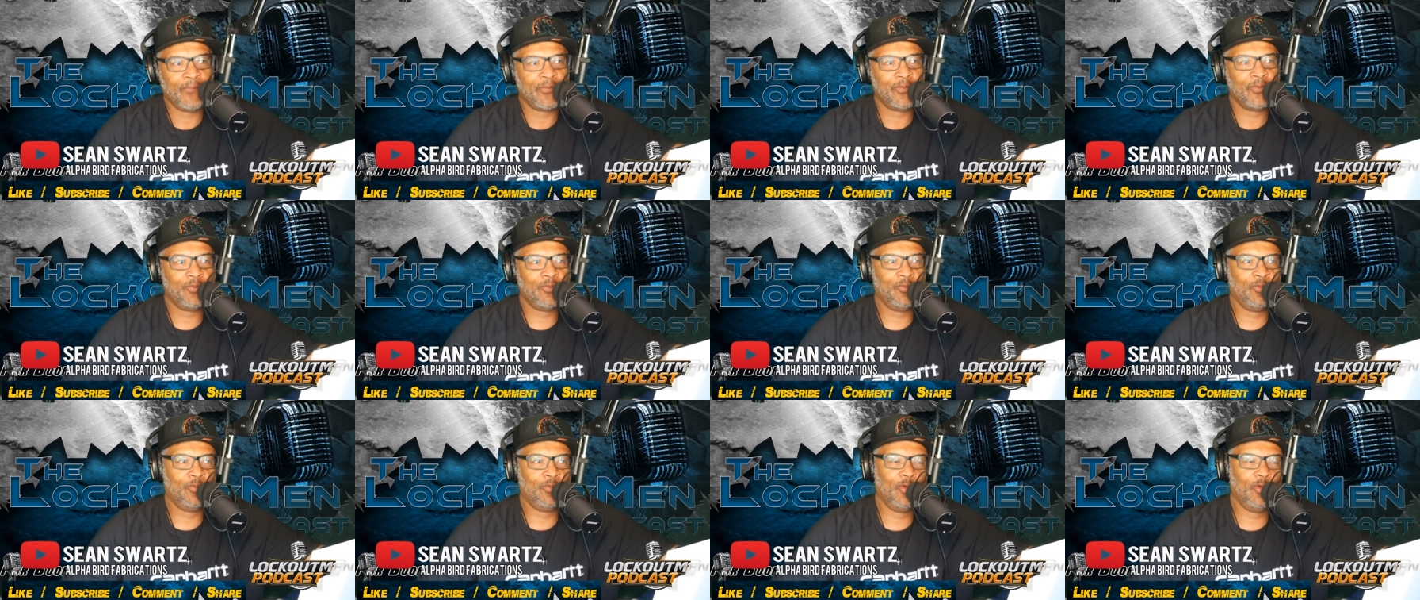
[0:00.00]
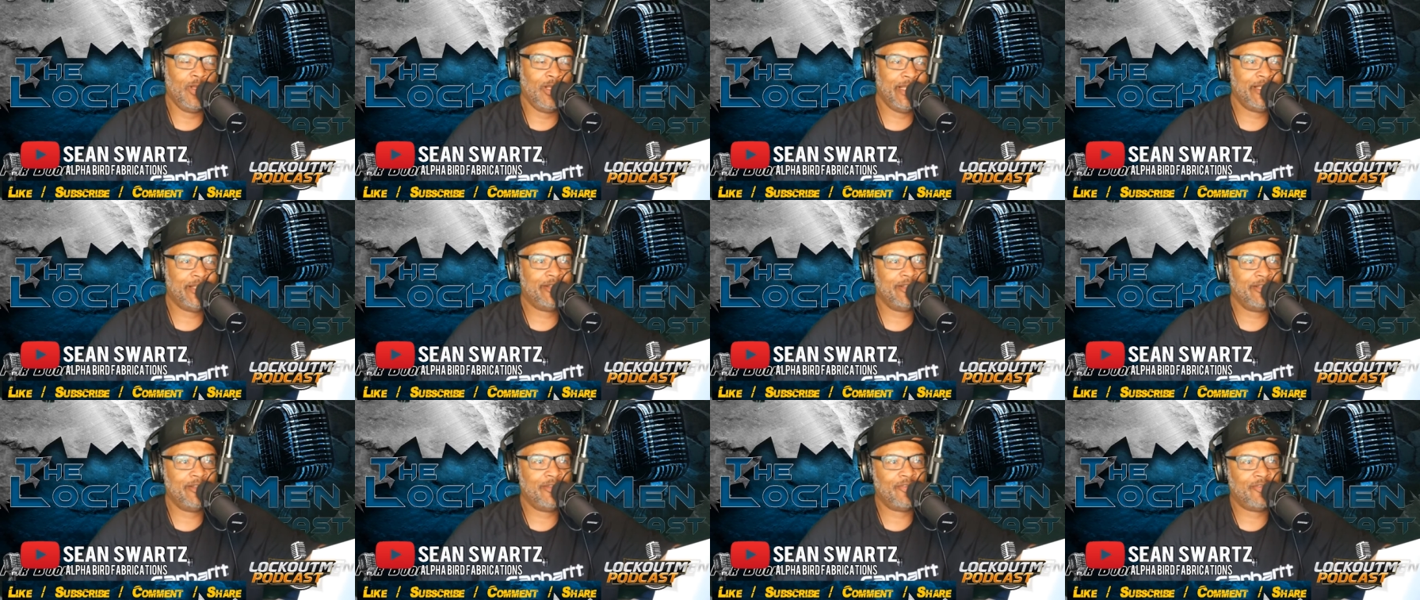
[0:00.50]

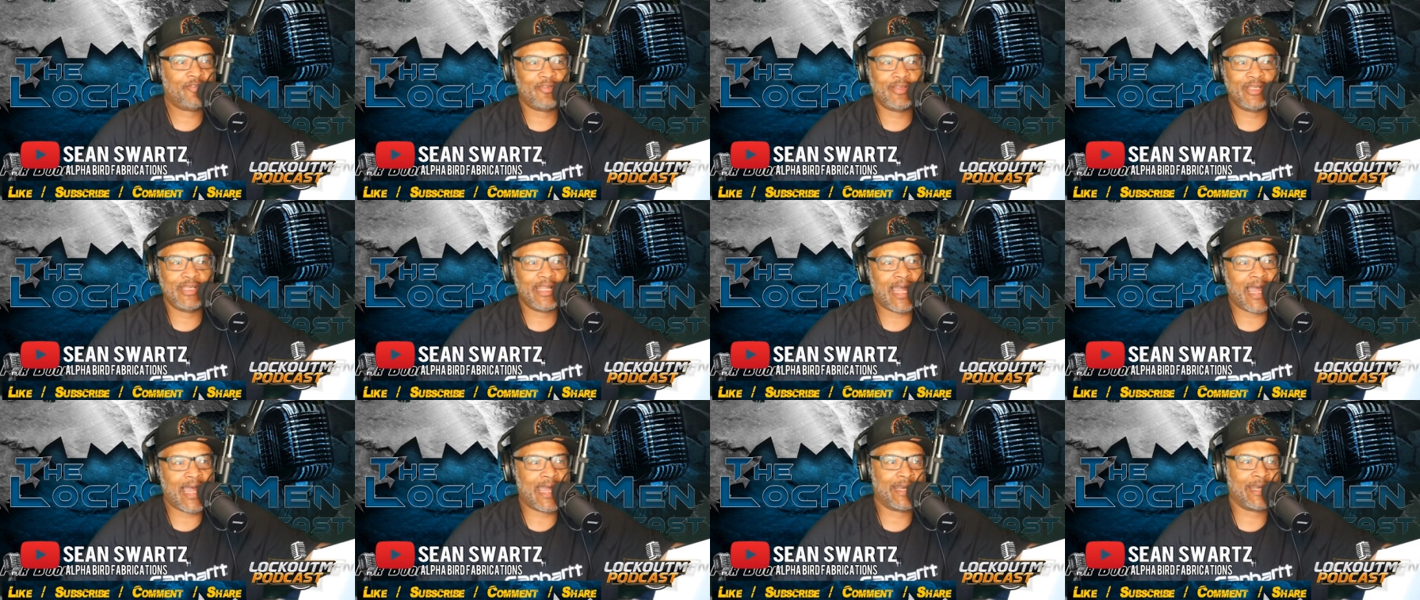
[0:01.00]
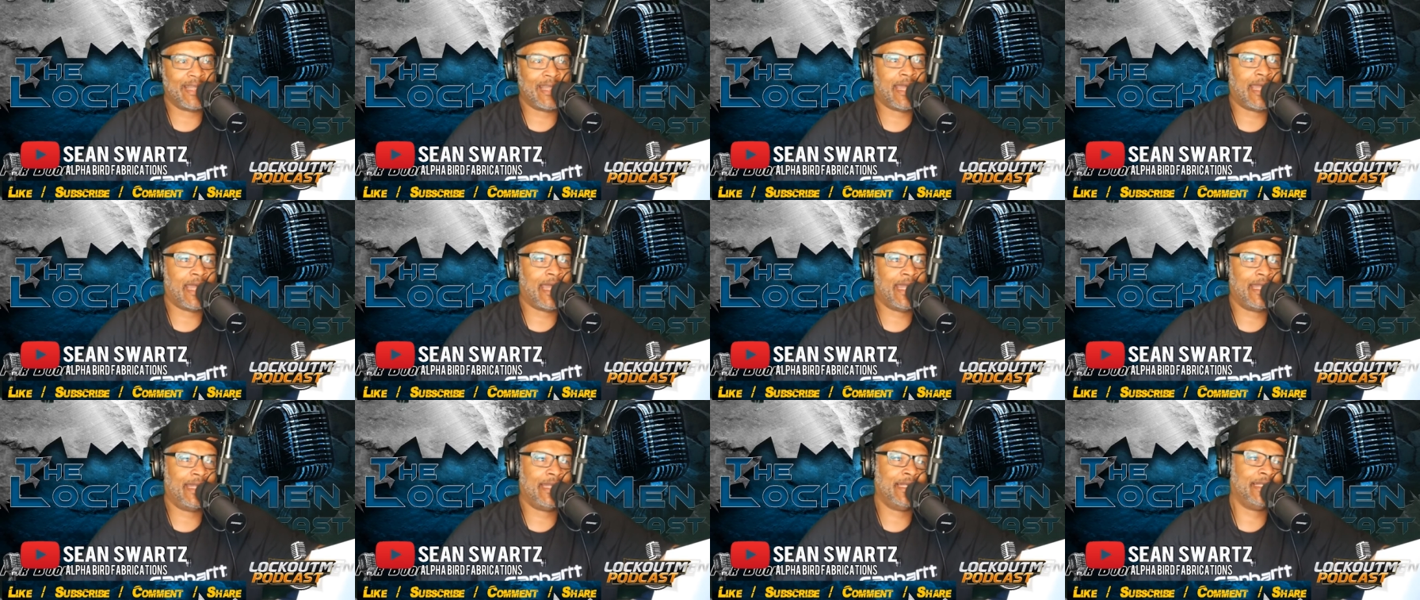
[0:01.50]
really couldn't see eye to
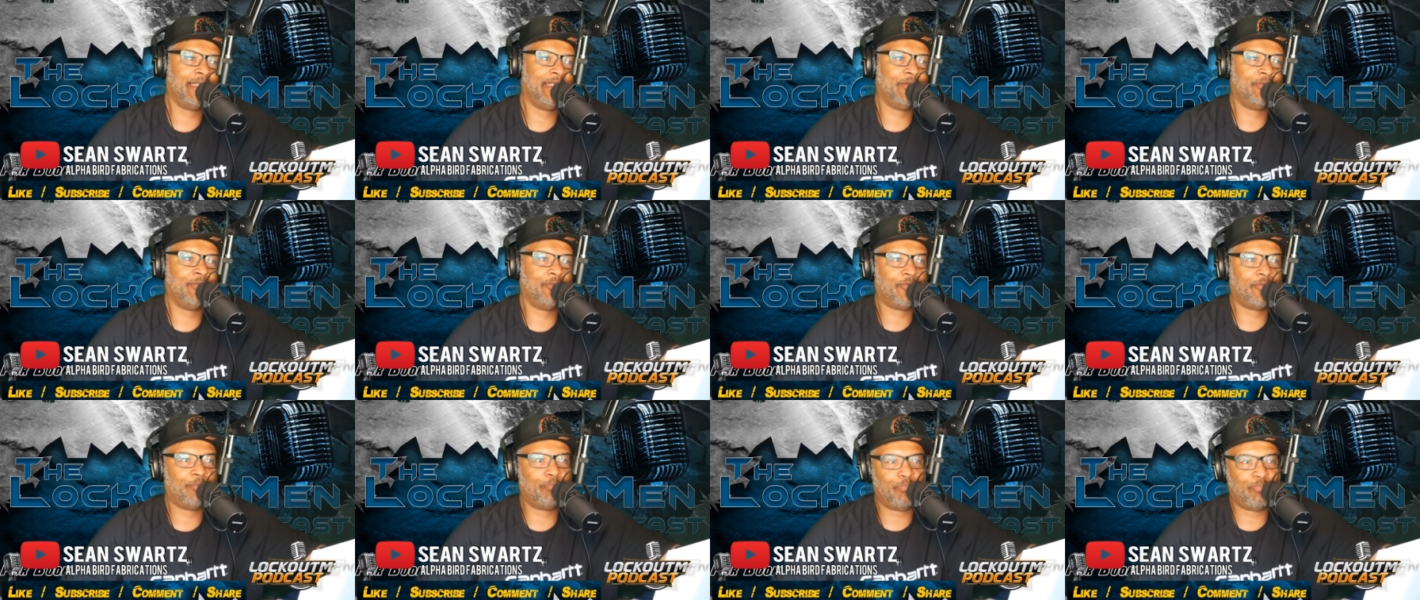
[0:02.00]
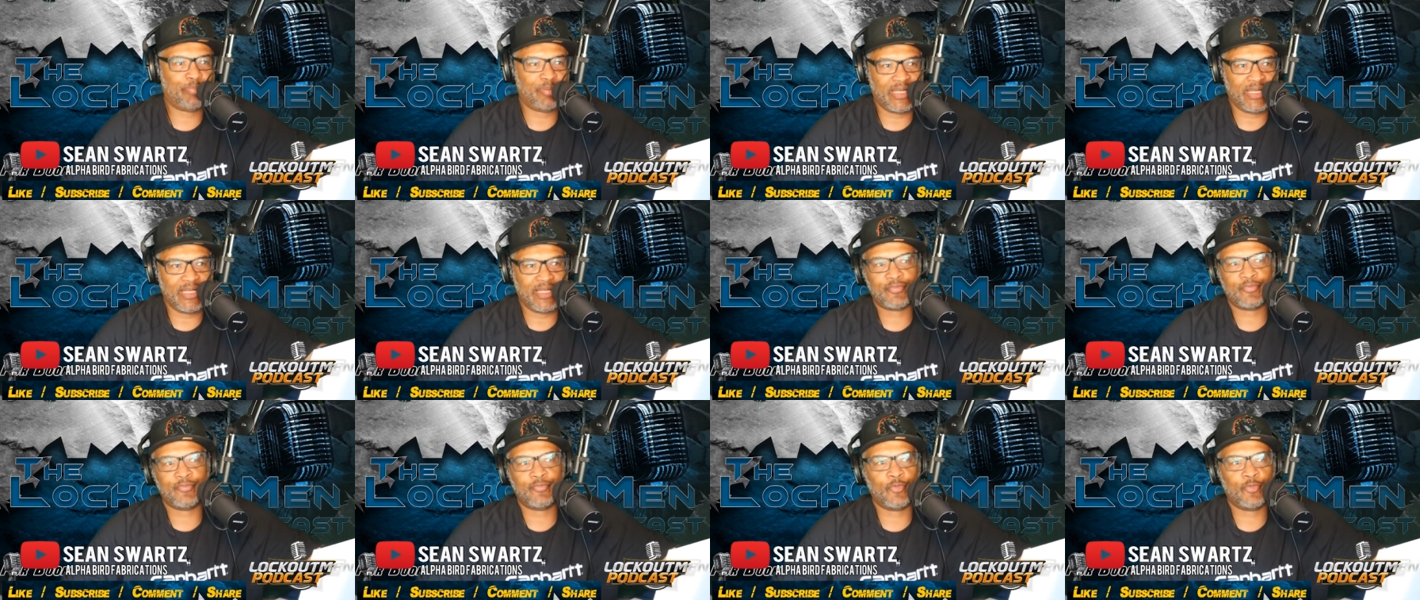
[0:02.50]
eye and it was
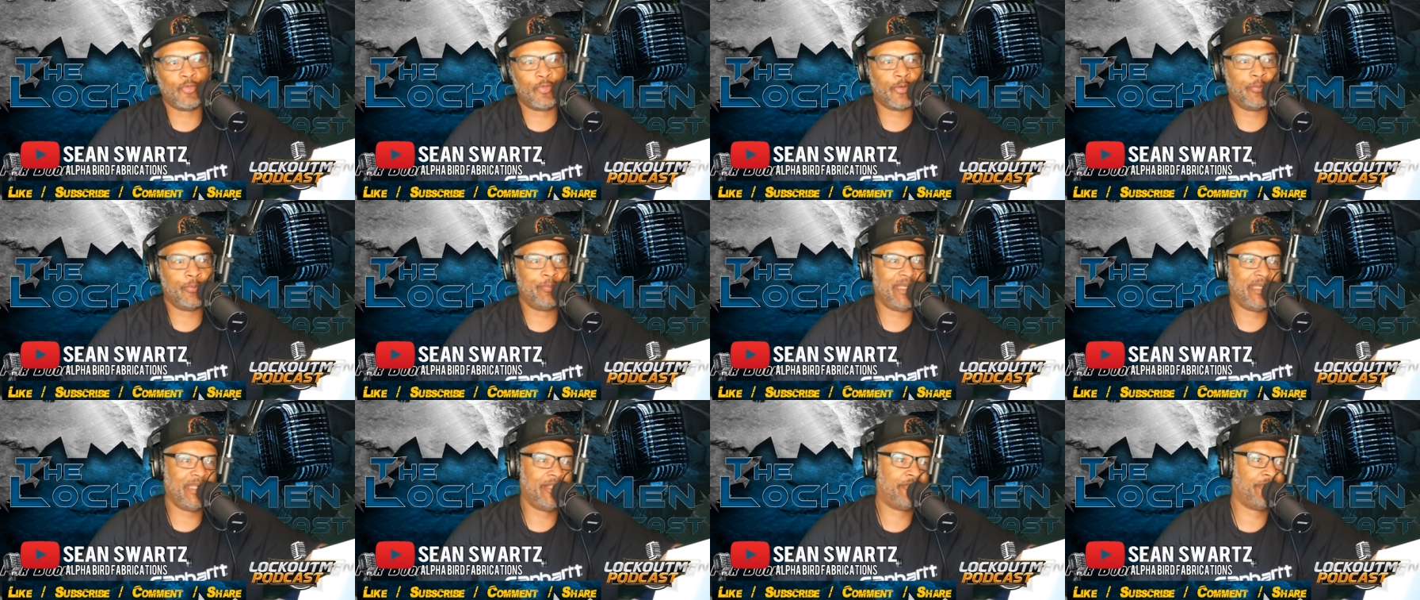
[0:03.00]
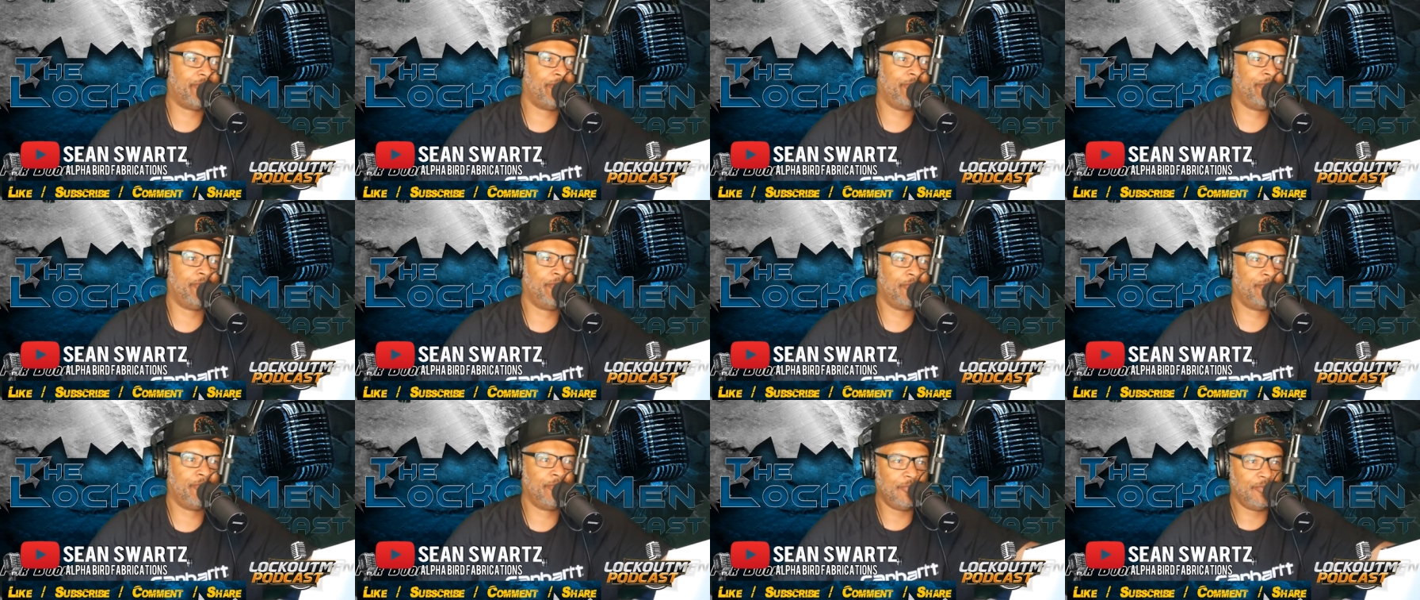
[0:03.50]
best for me
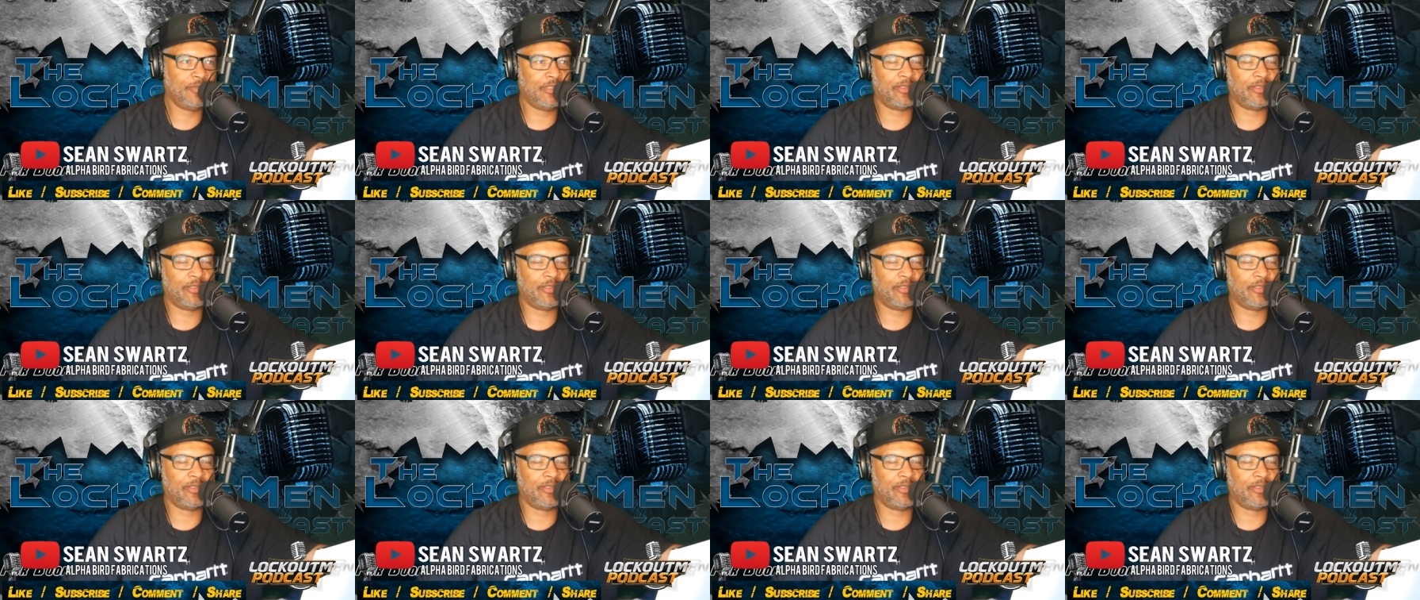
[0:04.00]
to,